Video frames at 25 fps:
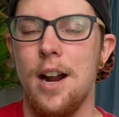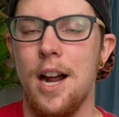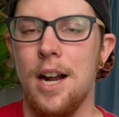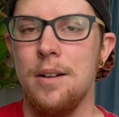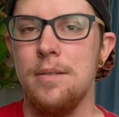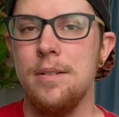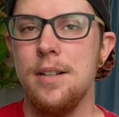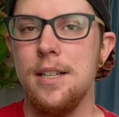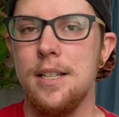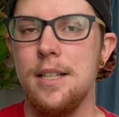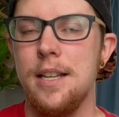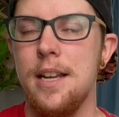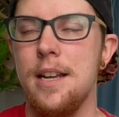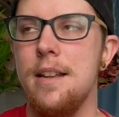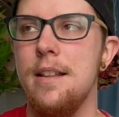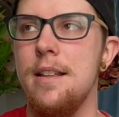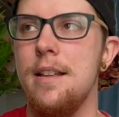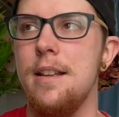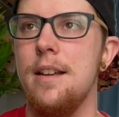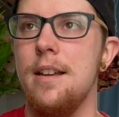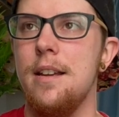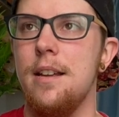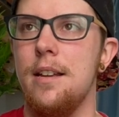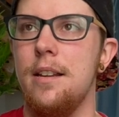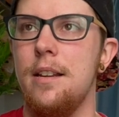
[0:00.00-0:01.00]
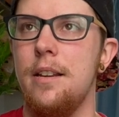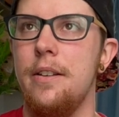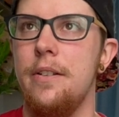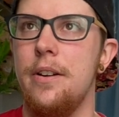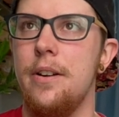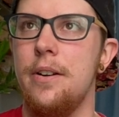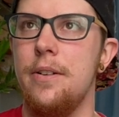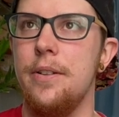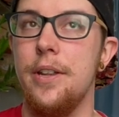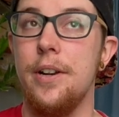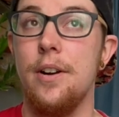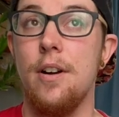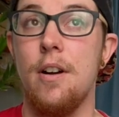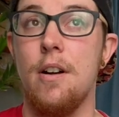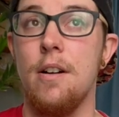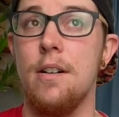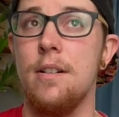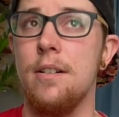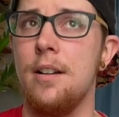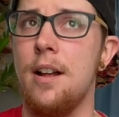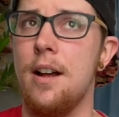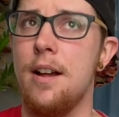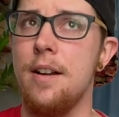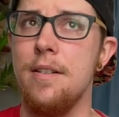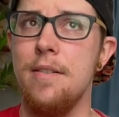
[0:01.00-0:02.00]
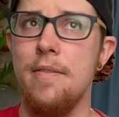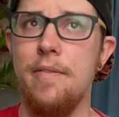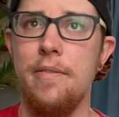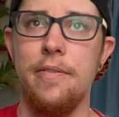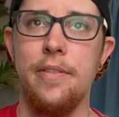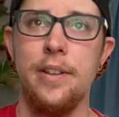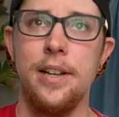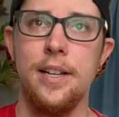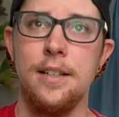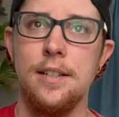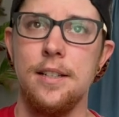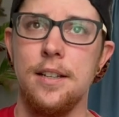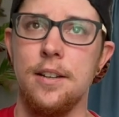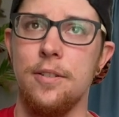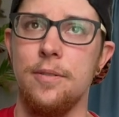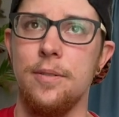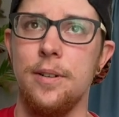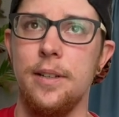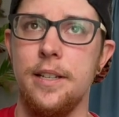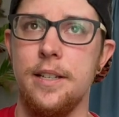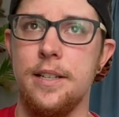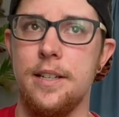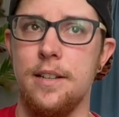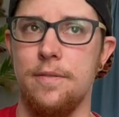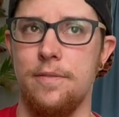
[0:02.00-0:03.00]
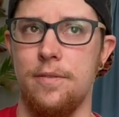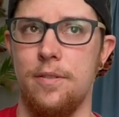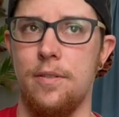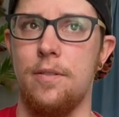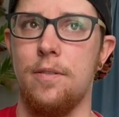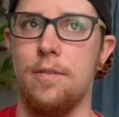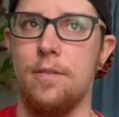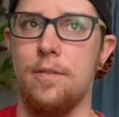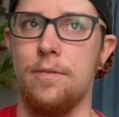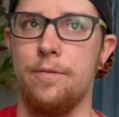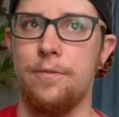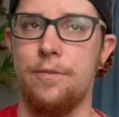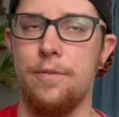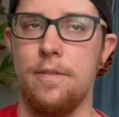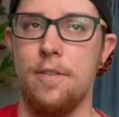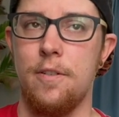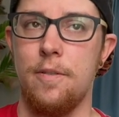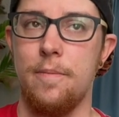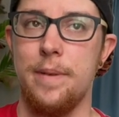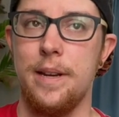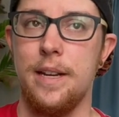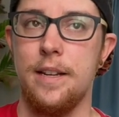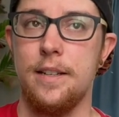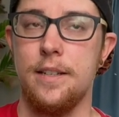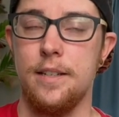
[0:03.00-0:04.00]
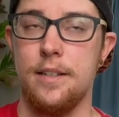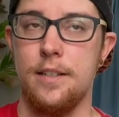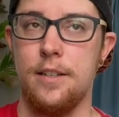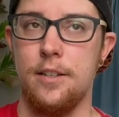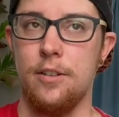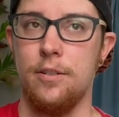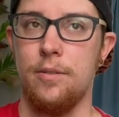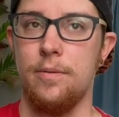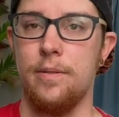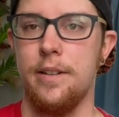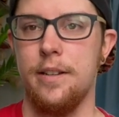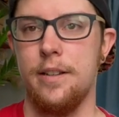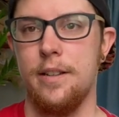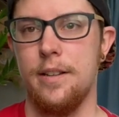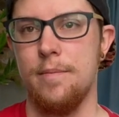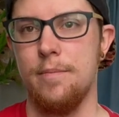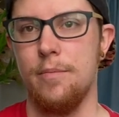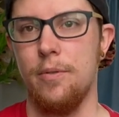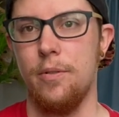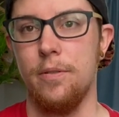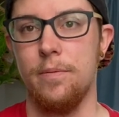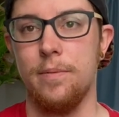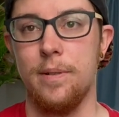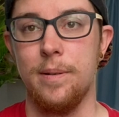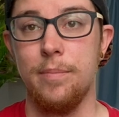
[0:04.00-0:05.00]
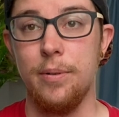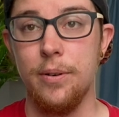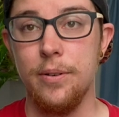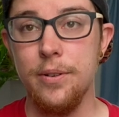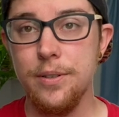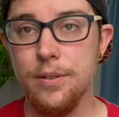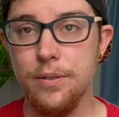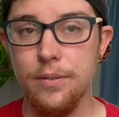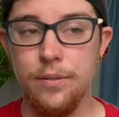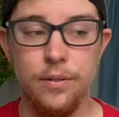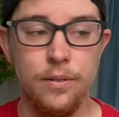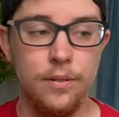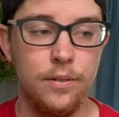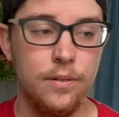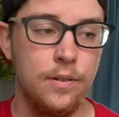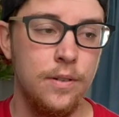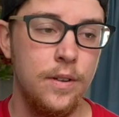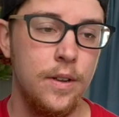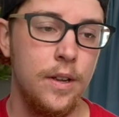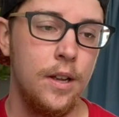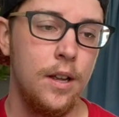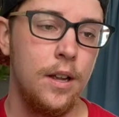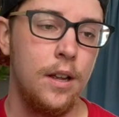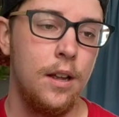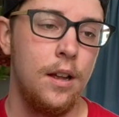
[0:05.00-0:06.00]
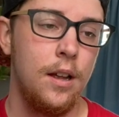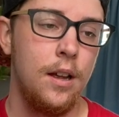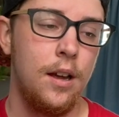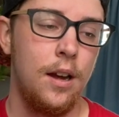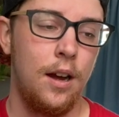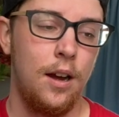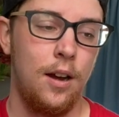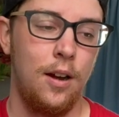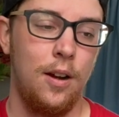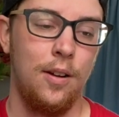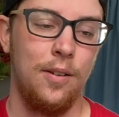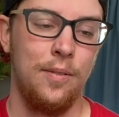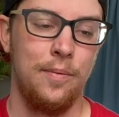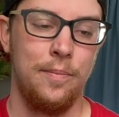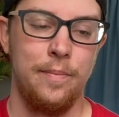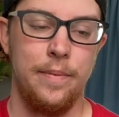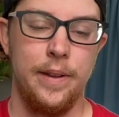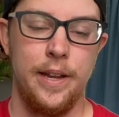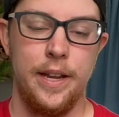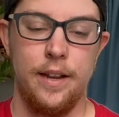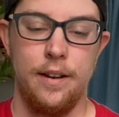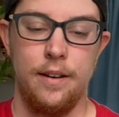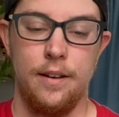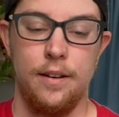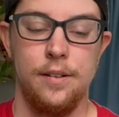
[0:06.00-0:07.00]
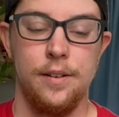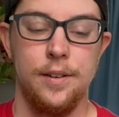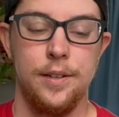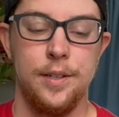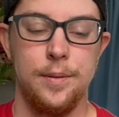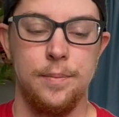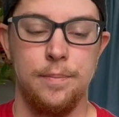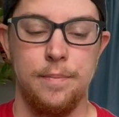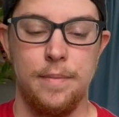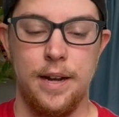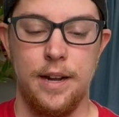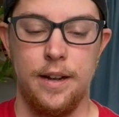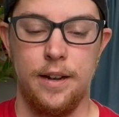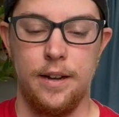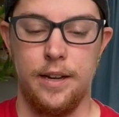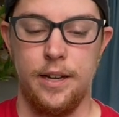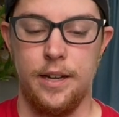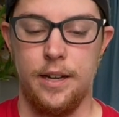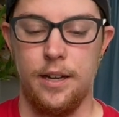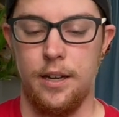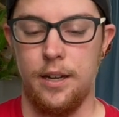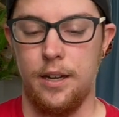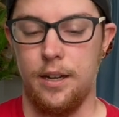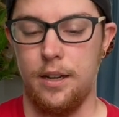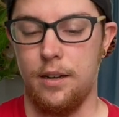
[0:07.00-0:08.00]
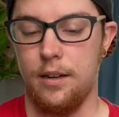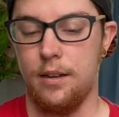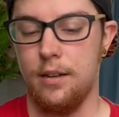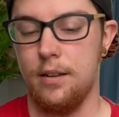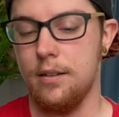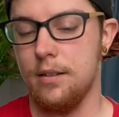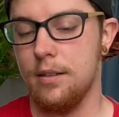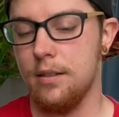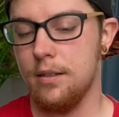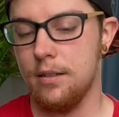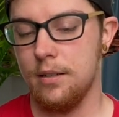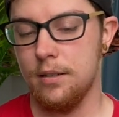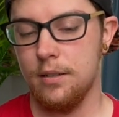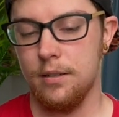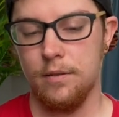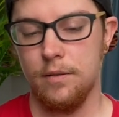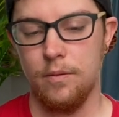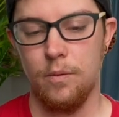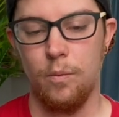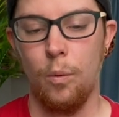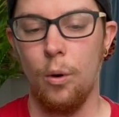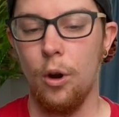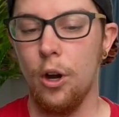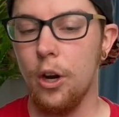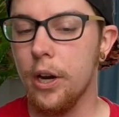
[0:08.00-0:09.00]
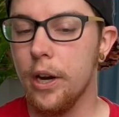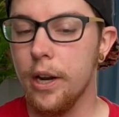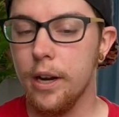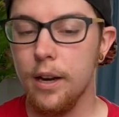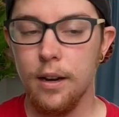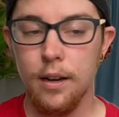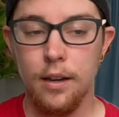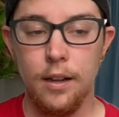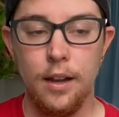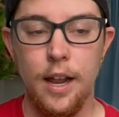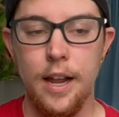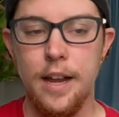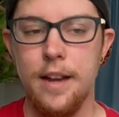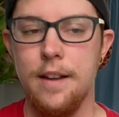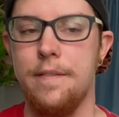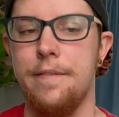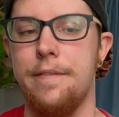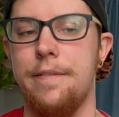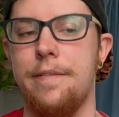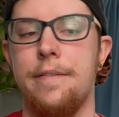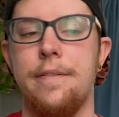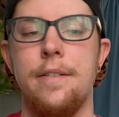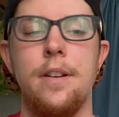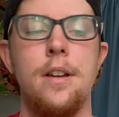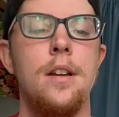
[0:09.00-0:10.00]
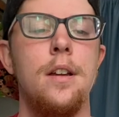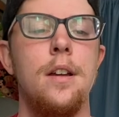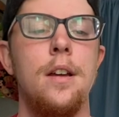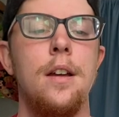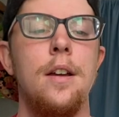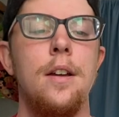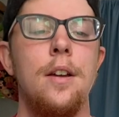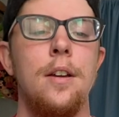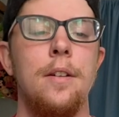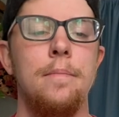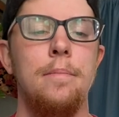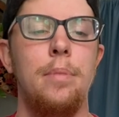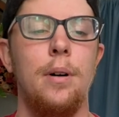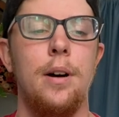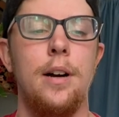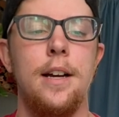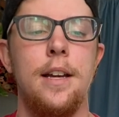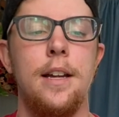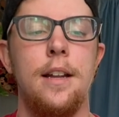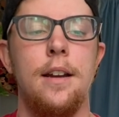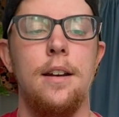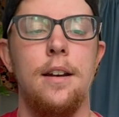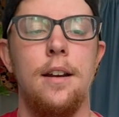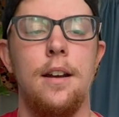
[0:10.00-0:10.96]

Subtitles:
I would say that, you know, there are a lot of things that are really difficult for me to deal with in both my personal and my work life, but